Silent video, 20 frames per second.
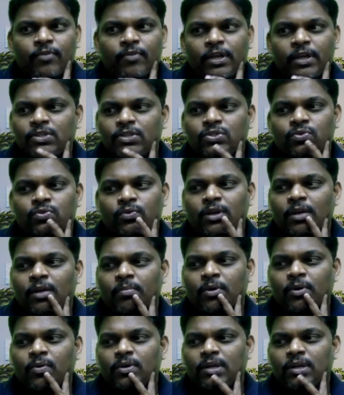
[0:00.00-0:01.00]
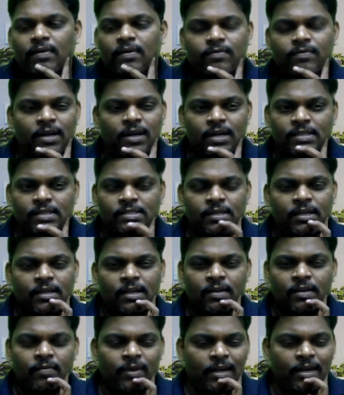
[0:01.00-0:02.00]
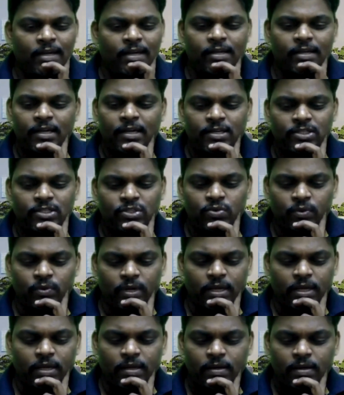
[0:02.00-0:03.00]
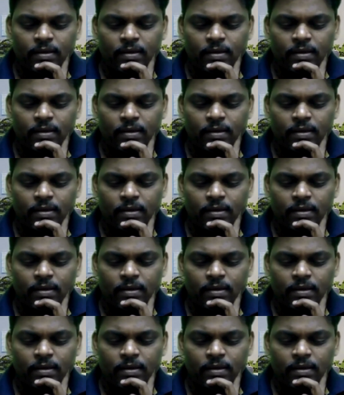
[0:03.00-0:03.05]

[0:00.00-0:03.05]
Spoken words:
very sure about after listening your entire story,